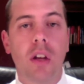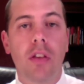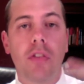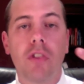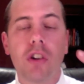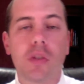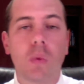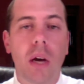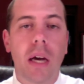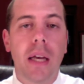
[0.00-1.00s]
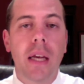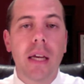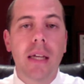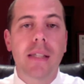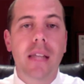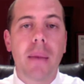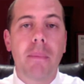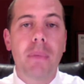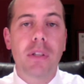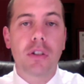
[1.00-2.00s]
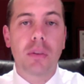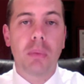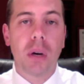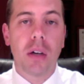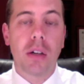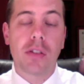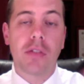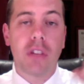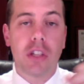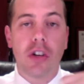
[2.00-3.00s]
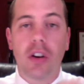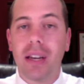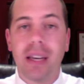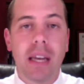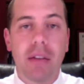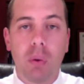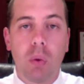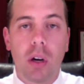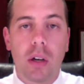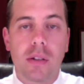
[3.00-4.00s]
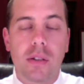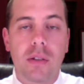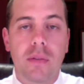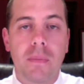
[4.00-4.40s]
The first way is that Mr. Bug's feature never works.